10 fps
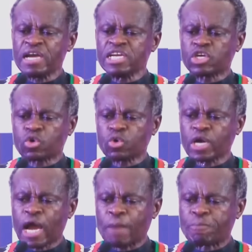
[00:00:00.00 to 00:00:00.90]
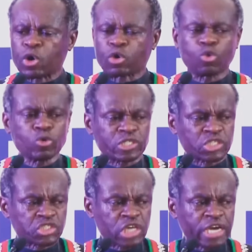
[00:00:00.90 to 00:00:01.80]
Nicola
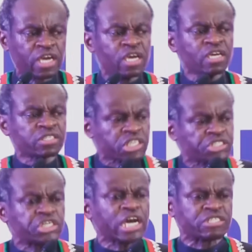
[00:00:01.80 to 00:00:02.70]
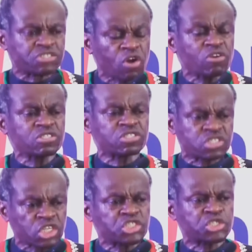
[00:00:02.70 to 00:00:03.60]
Pokuti said, "Teacher, don't
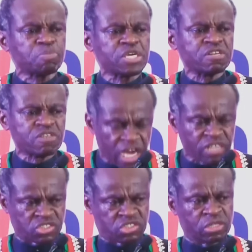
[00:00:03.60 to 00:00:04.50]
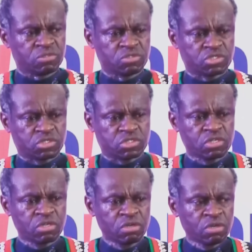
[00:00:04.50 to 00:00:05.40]
teach me nonsense."
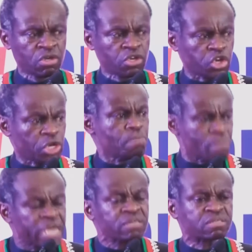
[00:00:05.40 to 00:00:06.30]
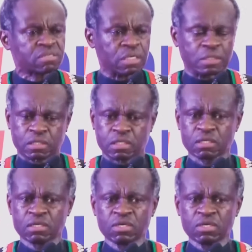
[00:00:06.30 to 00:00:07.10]
He meant it.